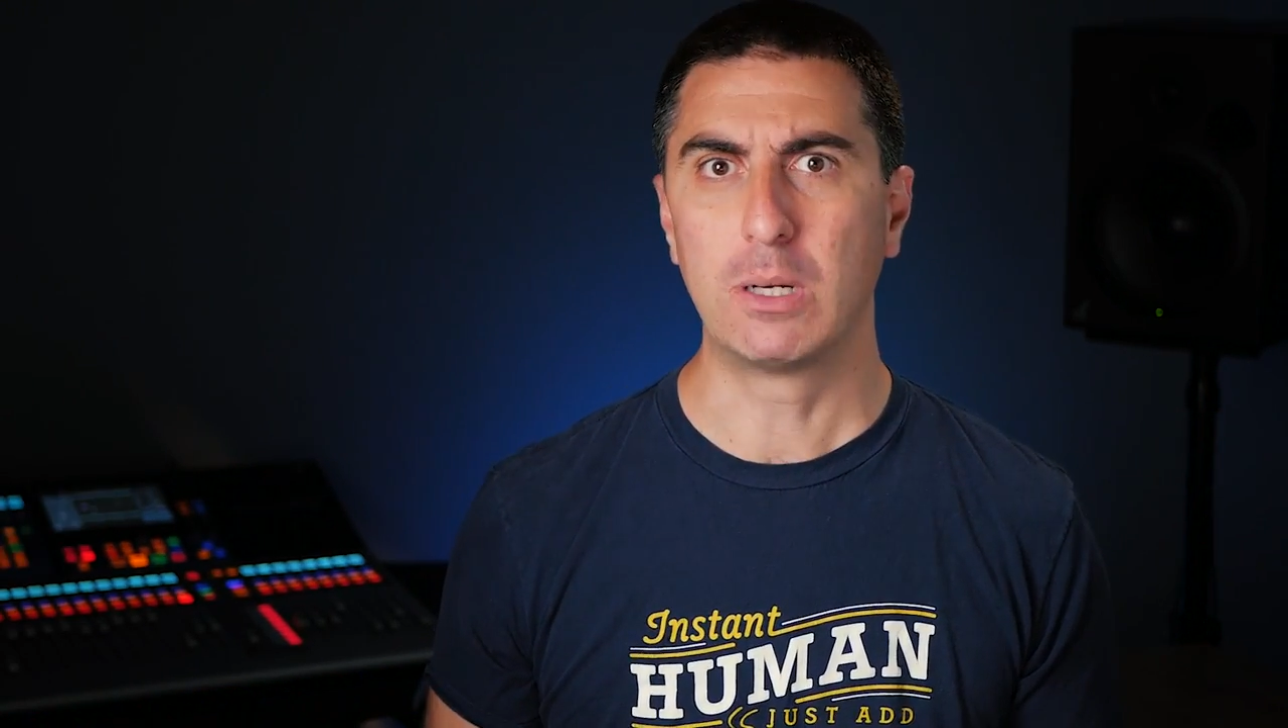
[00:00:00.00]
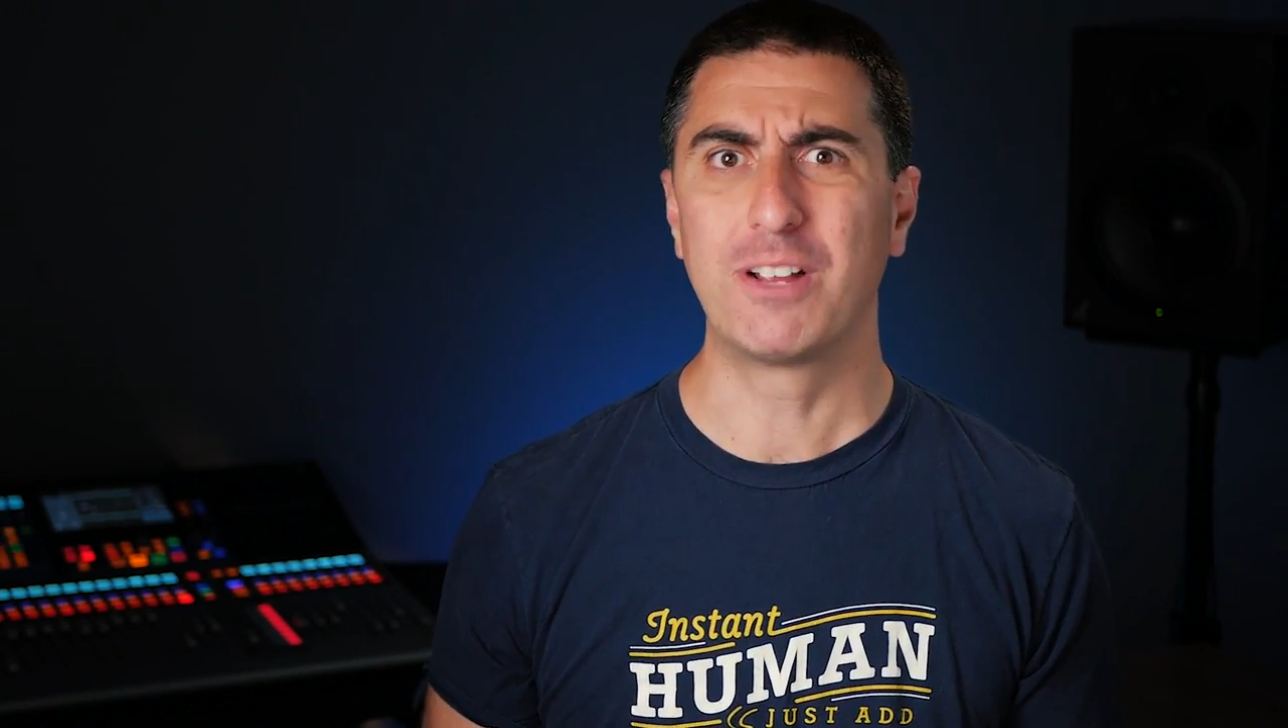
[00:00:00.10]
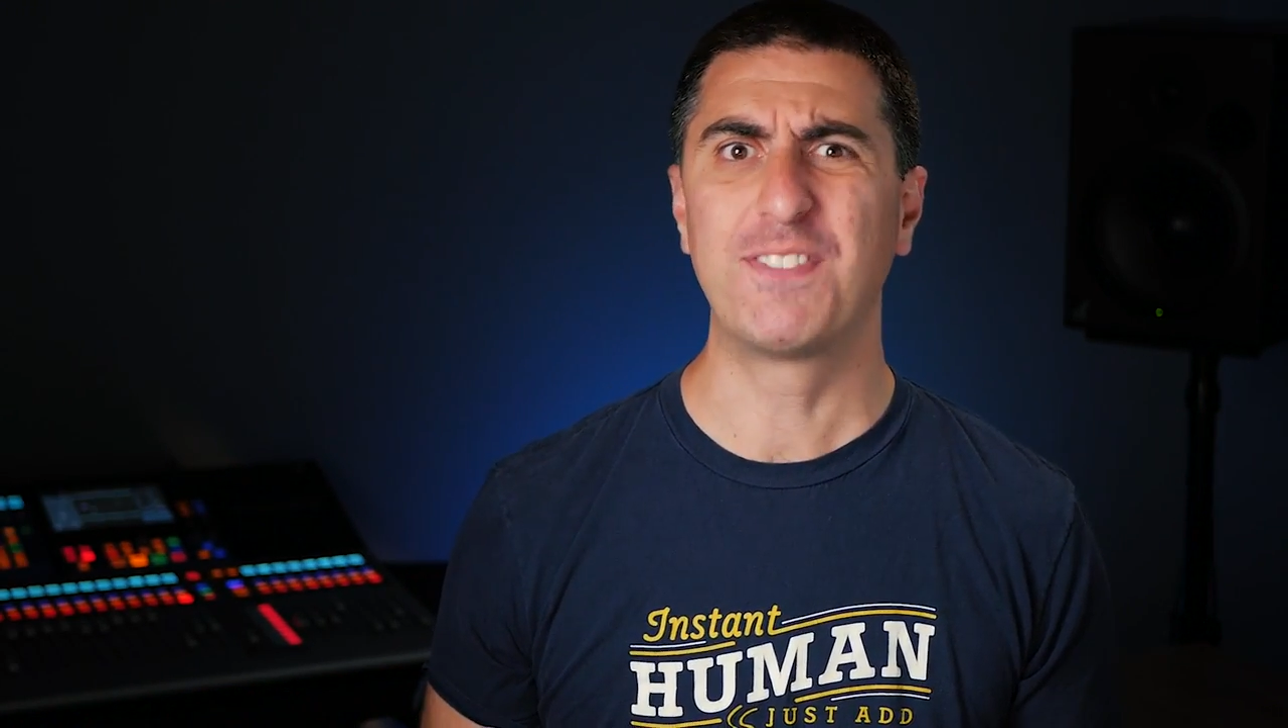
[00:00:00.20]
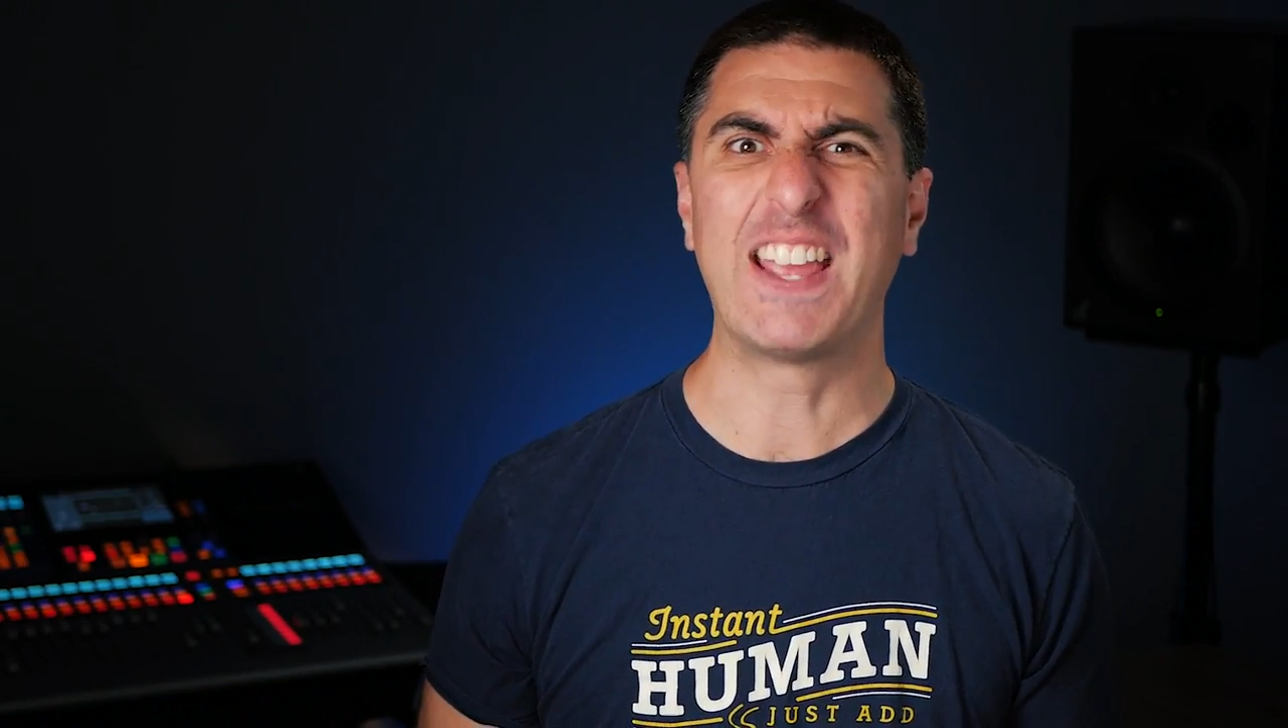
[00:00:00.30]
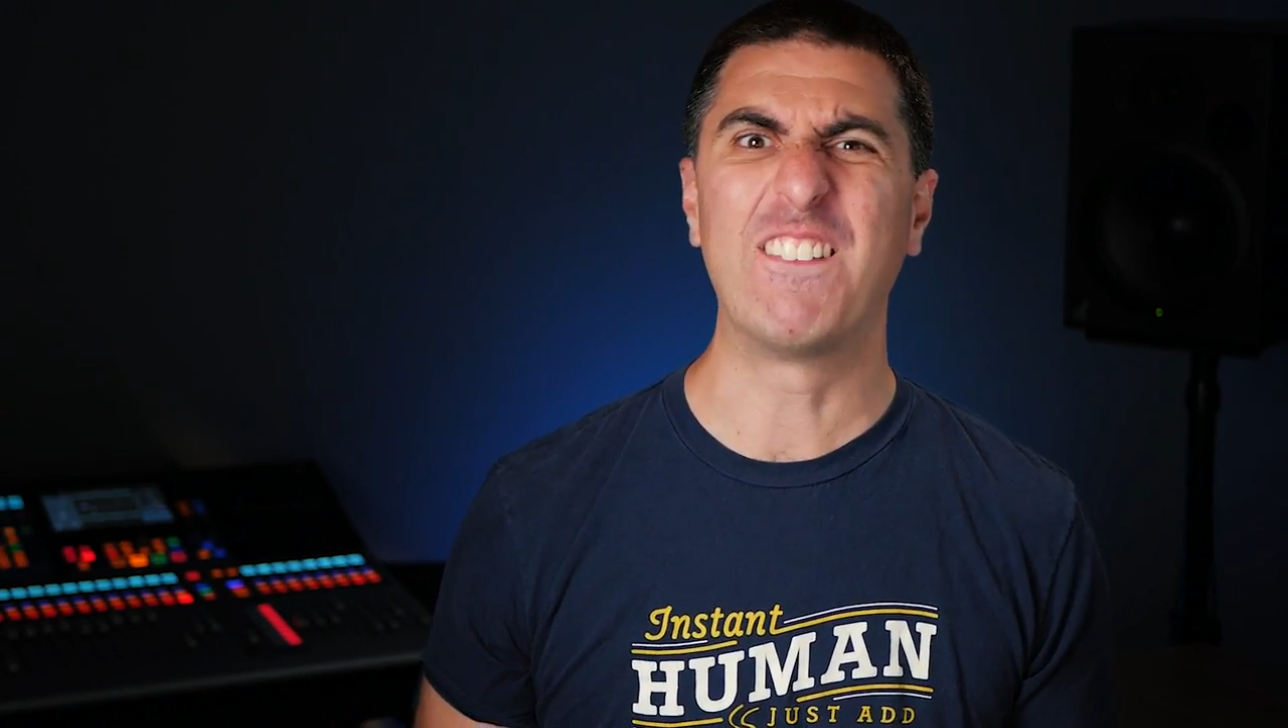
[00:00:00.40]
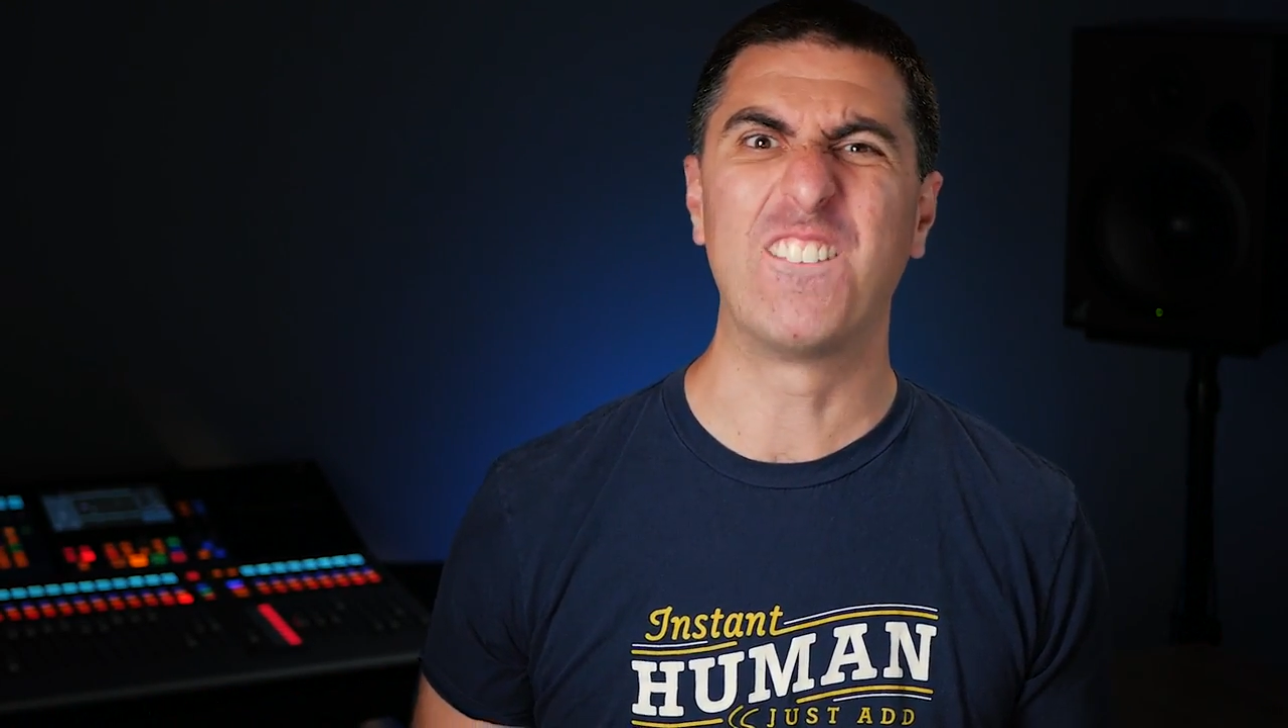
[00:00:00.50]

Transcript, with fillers: But if they